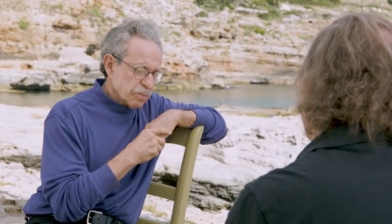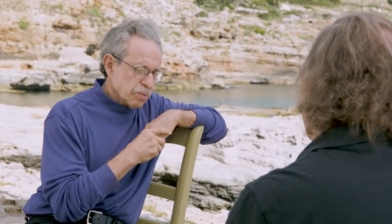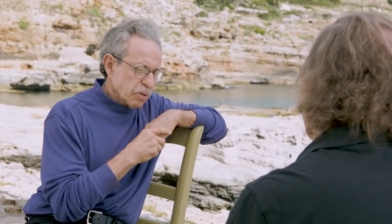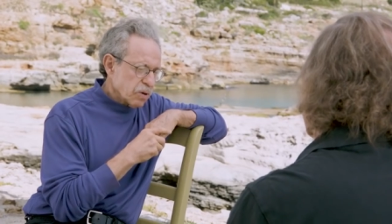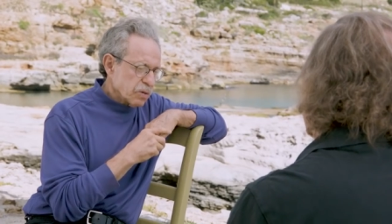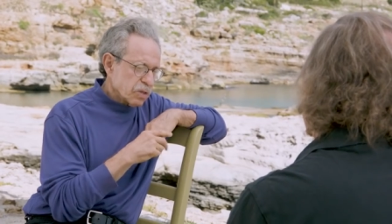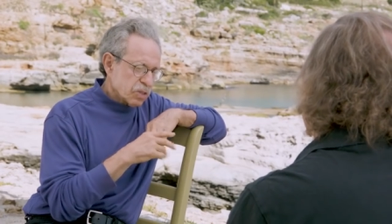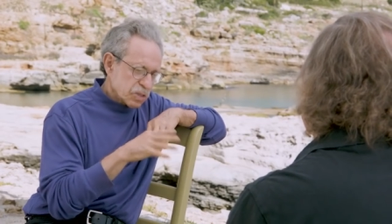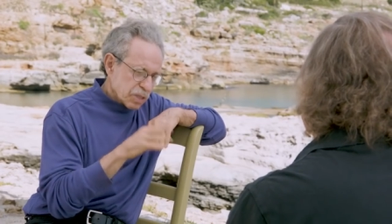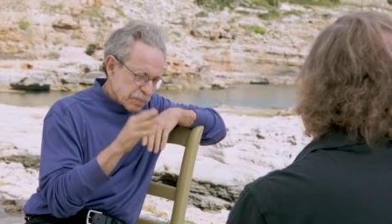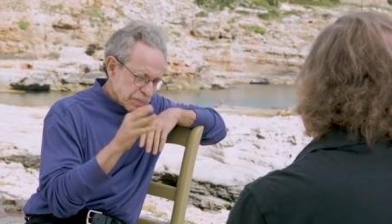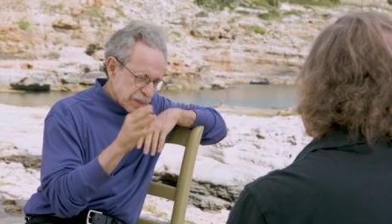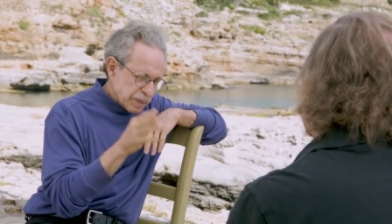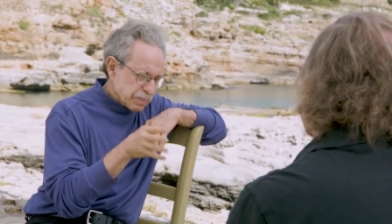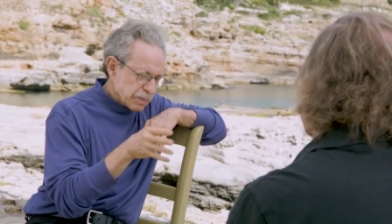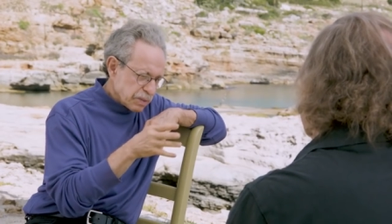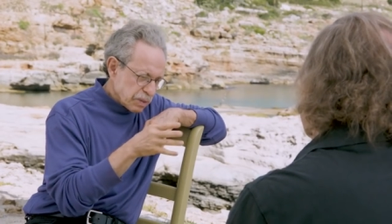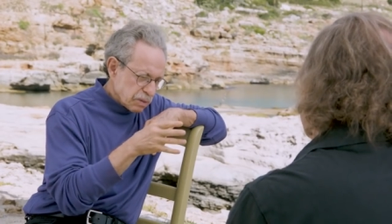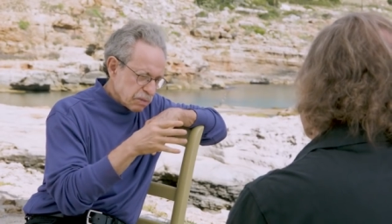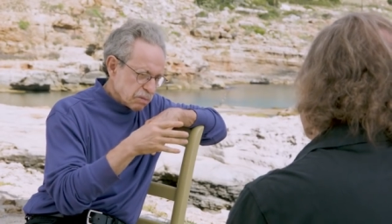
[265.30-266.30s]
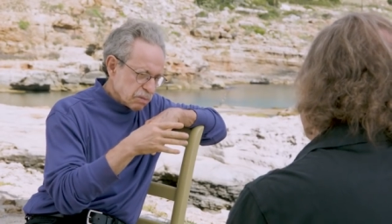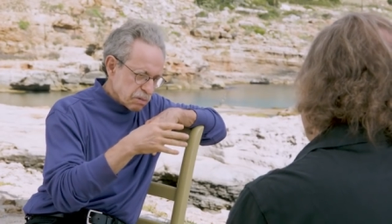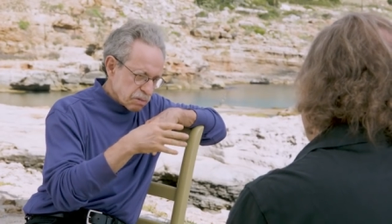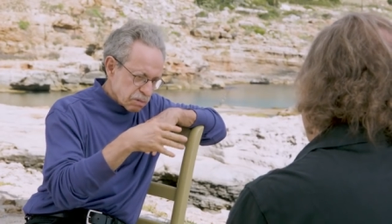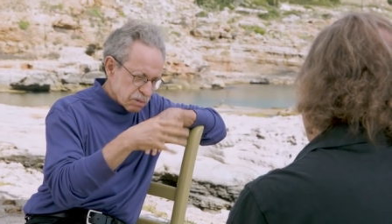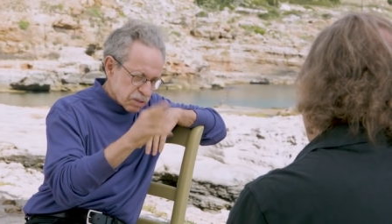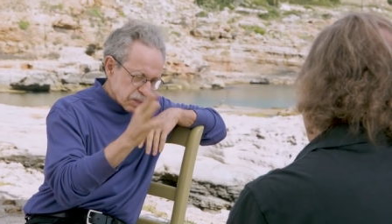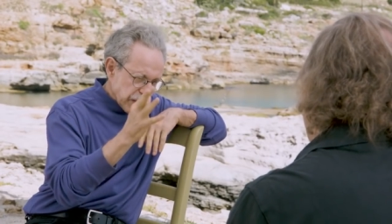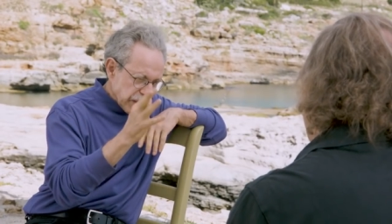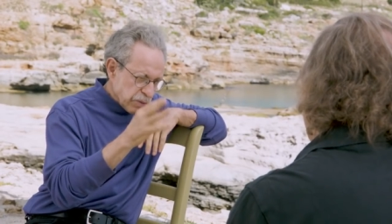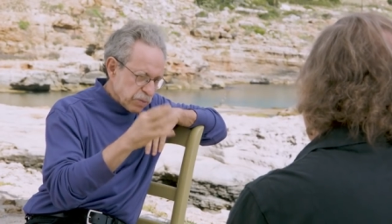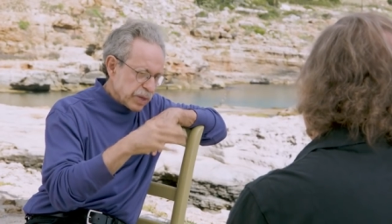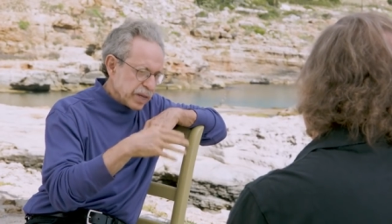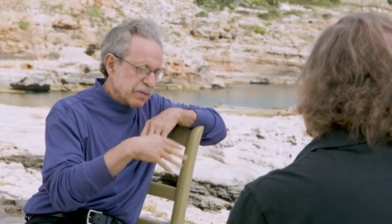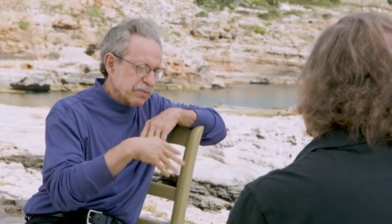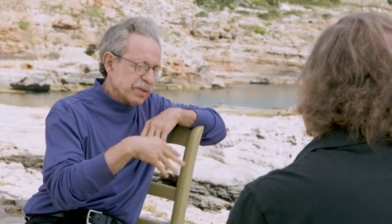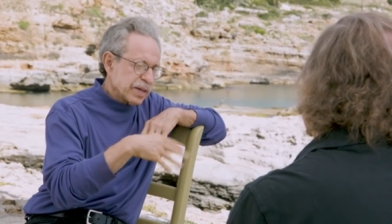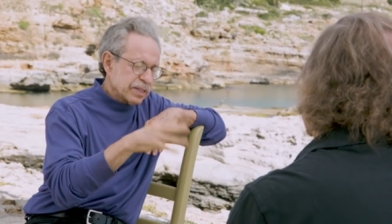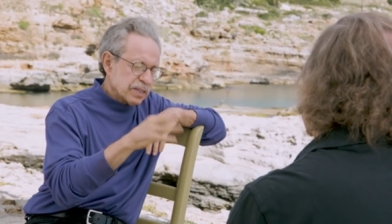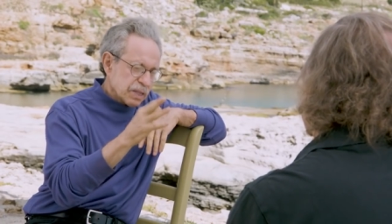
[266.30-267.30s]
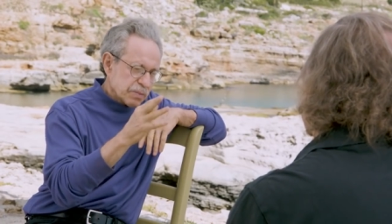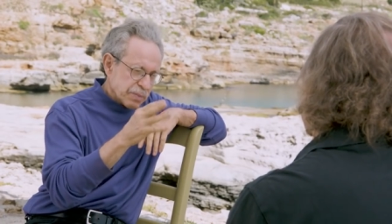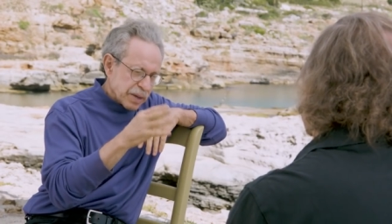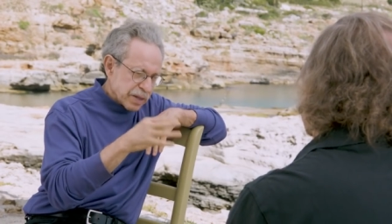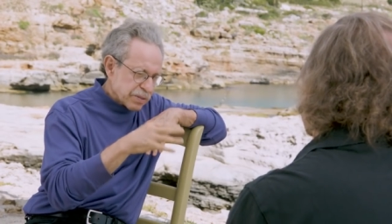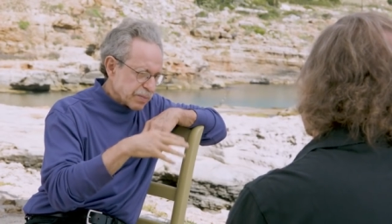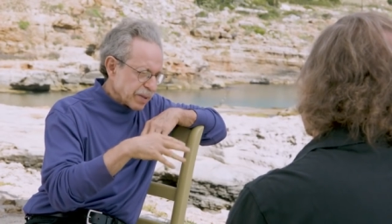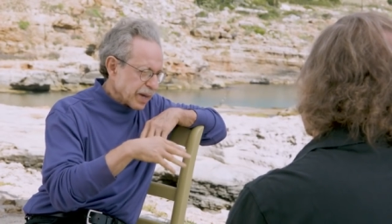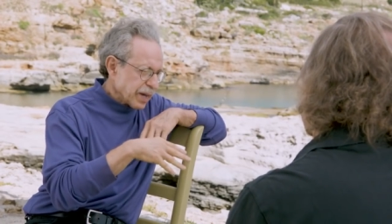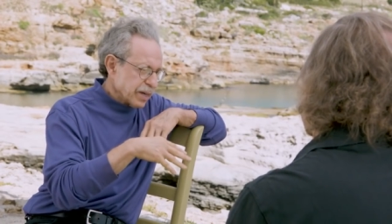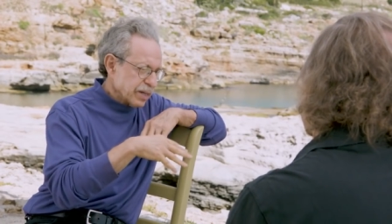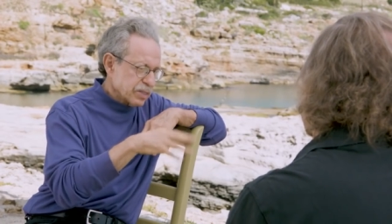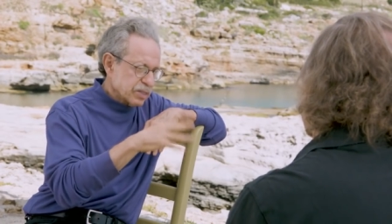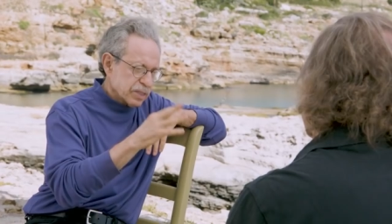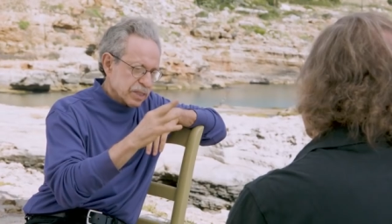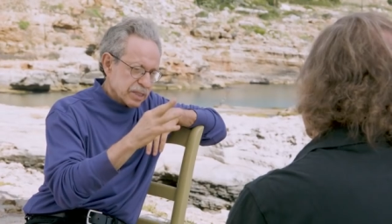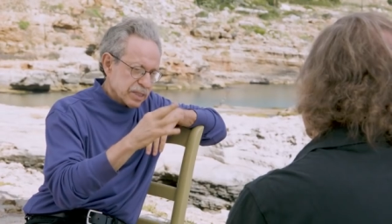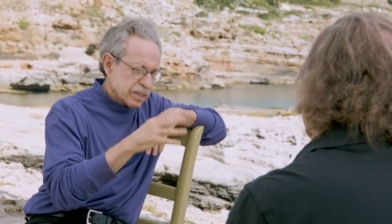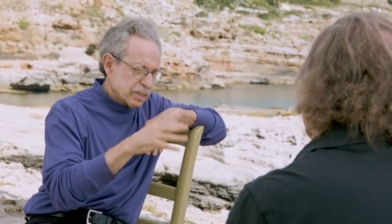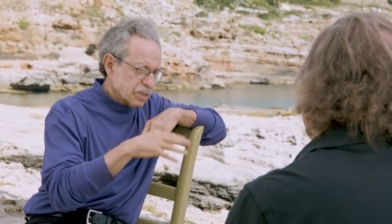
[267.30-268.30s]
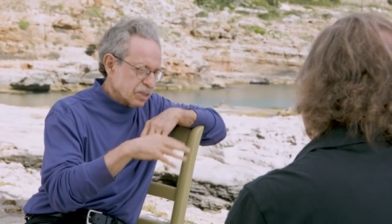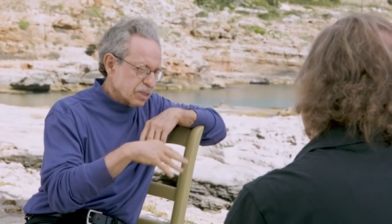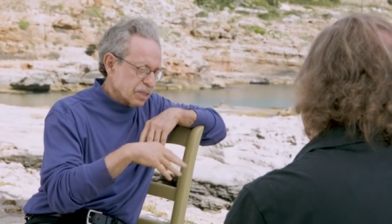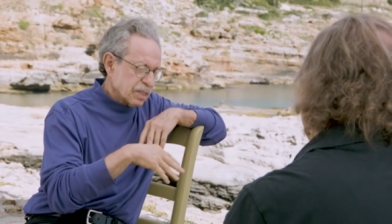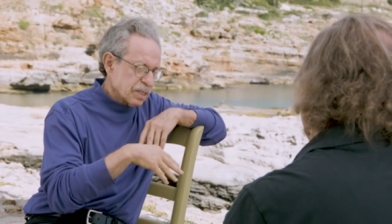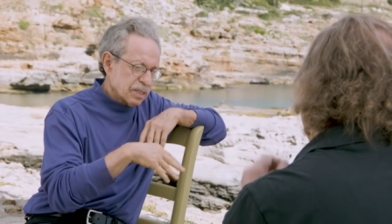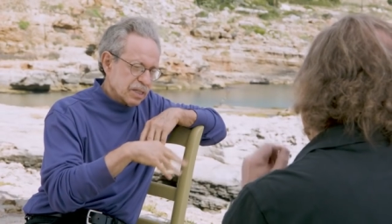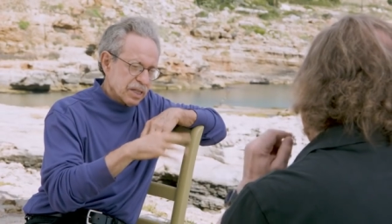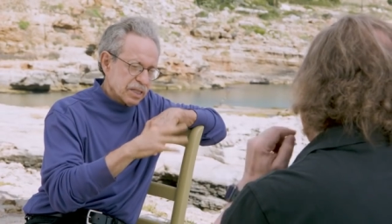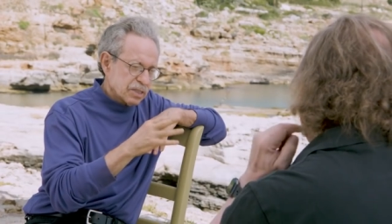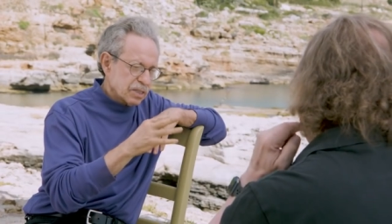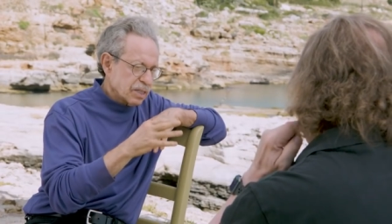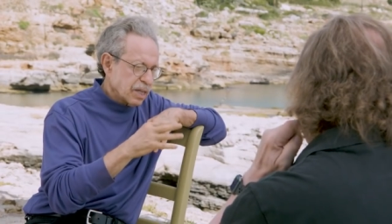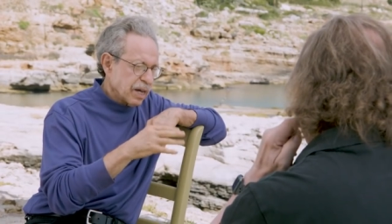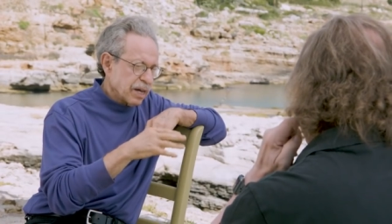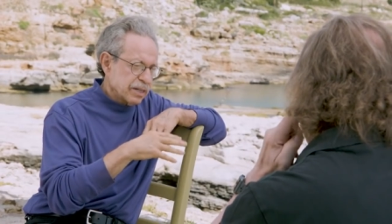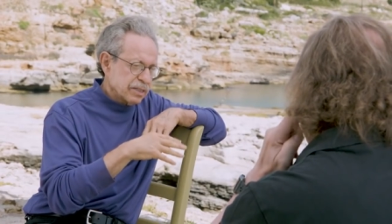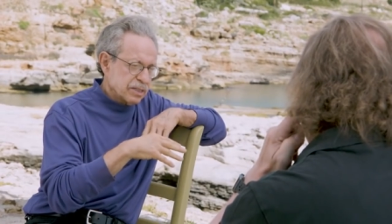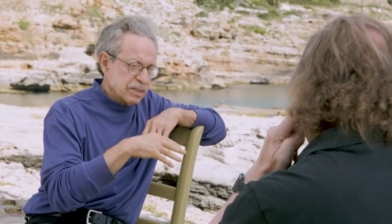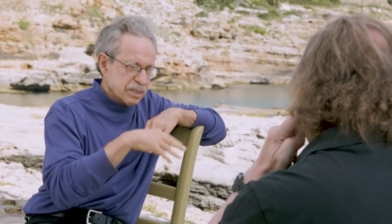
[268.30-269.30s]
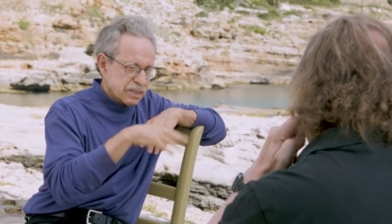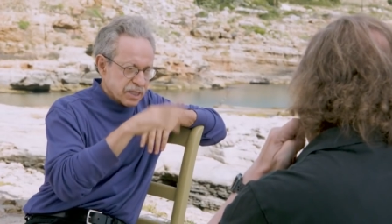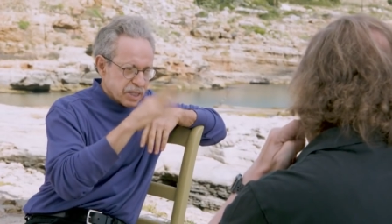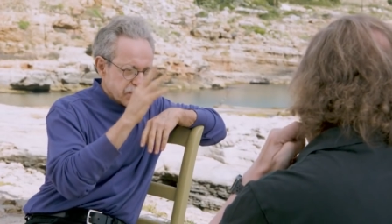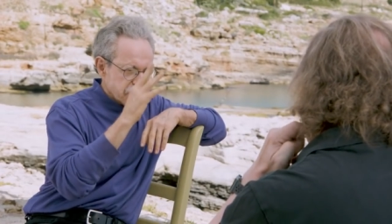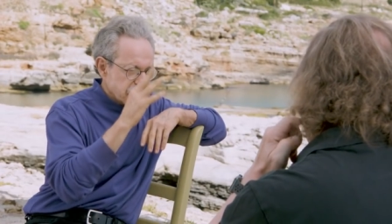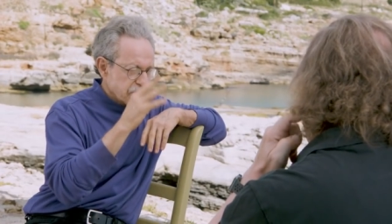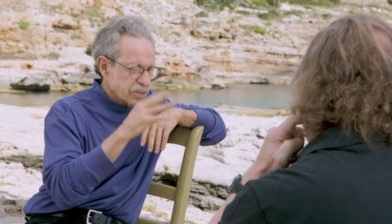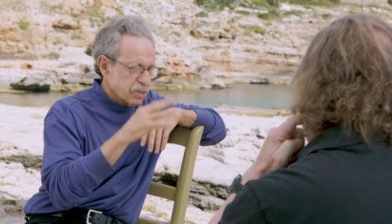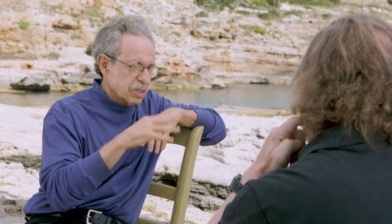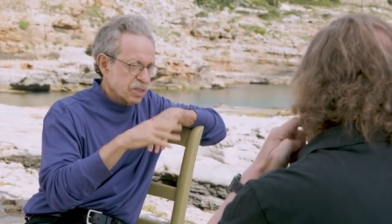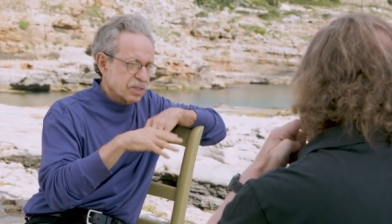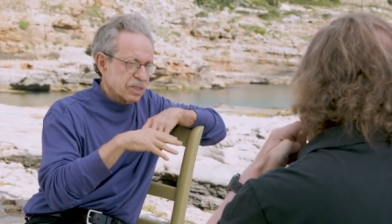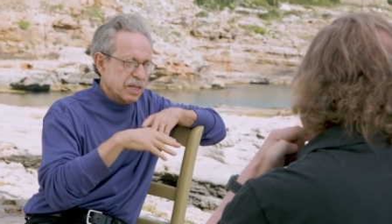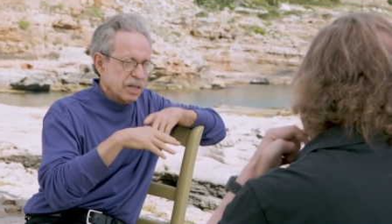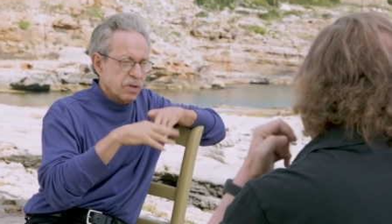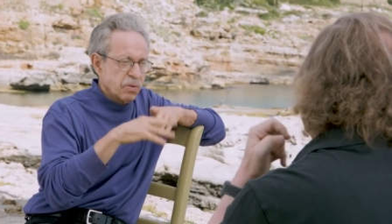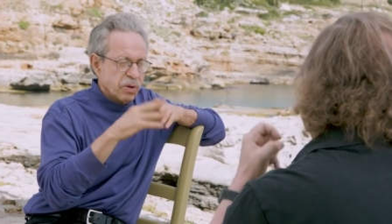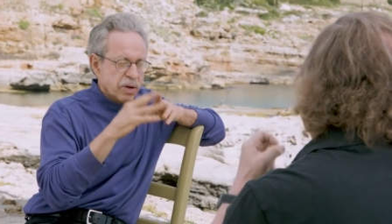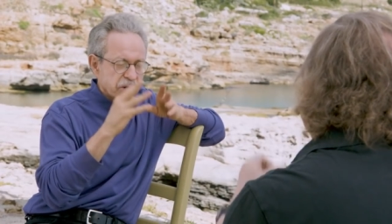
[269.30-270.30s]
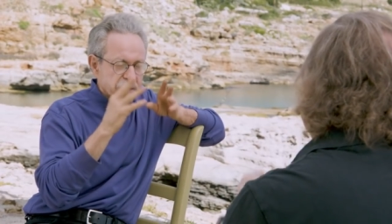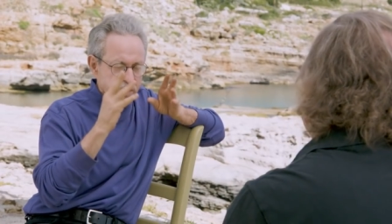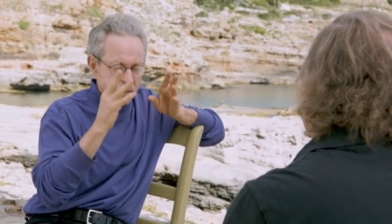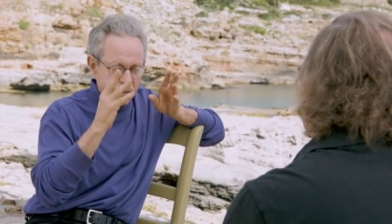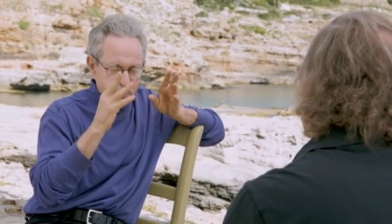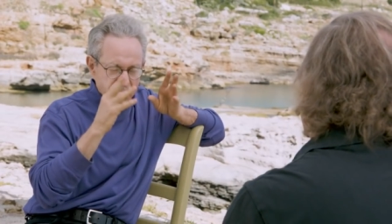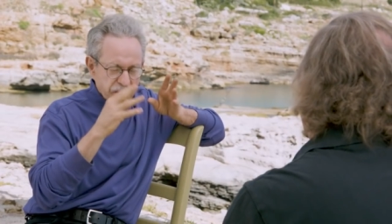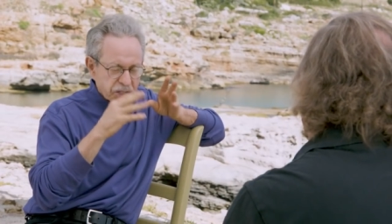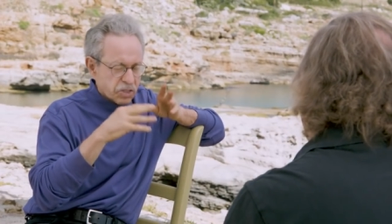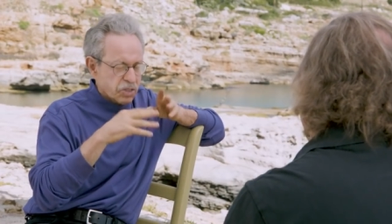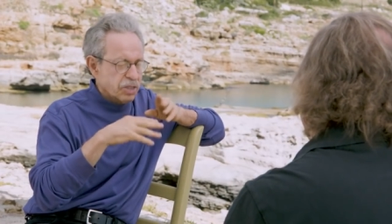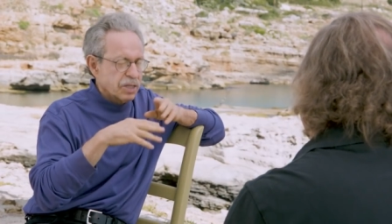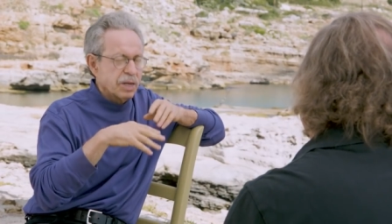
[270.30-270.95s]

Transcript: important, because some people say we invented mathematics, and it's not, it doesn't exist anywhere, it's a fiction. Right.